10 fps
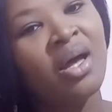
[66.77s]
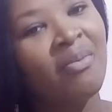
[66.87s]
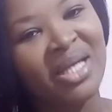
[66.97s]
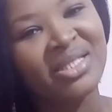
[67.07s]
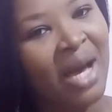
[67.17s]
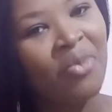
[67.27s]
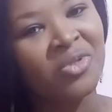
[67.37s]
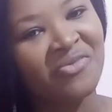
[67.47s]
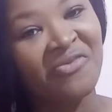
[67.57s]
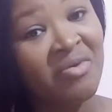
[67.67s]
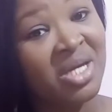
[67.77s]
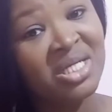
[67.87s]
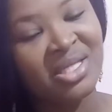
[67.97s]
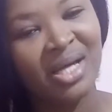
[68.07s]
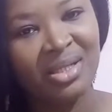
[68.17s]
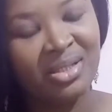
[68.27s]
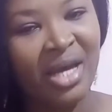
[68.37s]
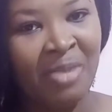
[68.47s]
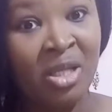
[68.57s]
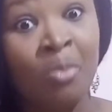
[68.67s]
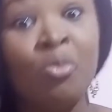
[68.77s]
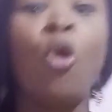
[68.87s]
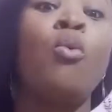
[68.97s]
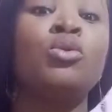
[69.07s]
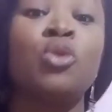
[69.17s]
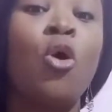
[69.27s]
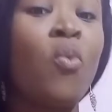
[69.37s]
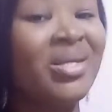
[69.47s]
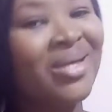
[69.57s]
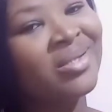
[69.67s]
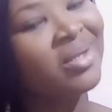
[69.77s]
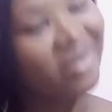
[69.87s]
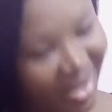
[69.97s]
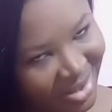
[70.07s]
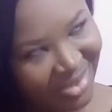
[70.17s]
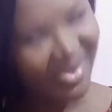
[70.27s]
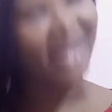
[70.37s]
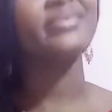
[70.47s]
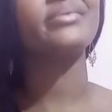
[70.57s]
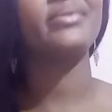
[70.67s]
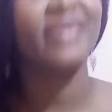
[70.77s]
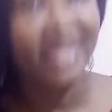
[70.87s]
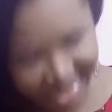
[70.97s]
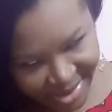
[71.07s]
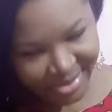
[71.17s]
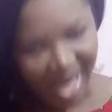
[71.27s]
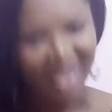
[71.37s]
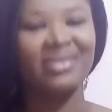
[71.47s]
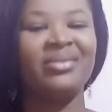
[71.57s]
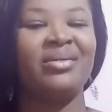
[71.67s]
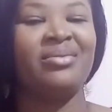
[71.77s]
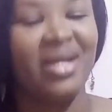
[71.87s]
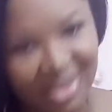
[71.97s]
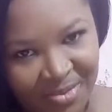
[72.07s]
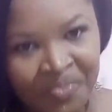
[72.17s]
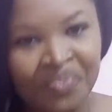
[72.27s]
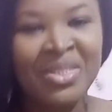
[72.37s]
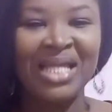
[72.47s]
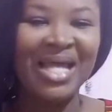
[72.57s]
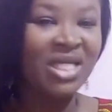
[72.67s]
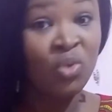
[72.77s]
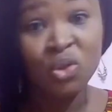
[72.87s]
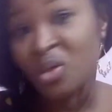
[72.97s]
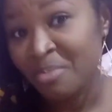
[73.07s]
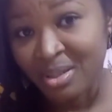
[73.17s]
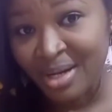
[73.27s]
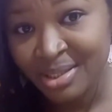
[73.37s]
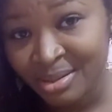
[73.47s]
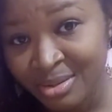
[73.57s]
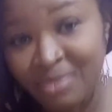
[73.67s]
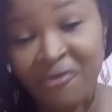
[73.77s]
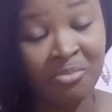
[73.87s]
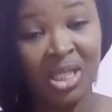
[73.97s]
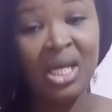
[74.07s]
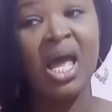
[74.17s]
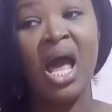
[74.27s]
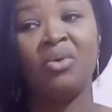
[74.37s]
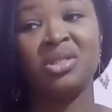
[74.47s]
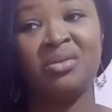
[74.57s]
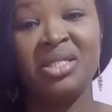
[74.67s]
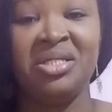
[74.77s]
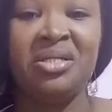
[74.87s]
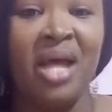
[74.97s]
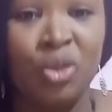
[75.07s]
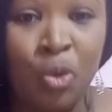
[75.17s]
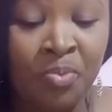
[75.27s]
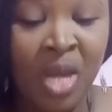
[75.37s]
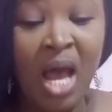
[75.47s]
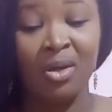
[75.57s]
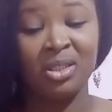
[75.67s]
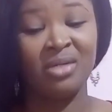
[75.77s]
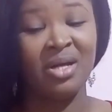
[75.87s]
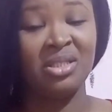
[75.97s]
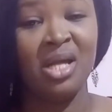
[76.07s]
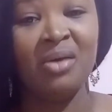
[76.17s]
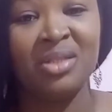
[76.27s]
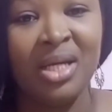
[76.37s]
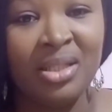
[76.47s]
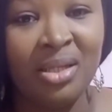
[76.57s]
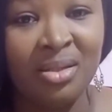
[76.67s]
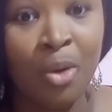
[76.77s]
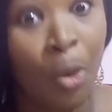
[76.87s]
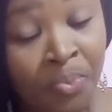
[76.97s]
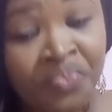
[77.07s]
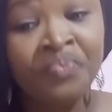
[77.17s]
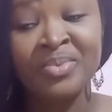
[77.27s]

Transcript: My scalp was very itchy at the time, and I was always scratching and scratching and scratching. Like, this was so embarrassing for me. I was scratching at home, I was scratching outside home.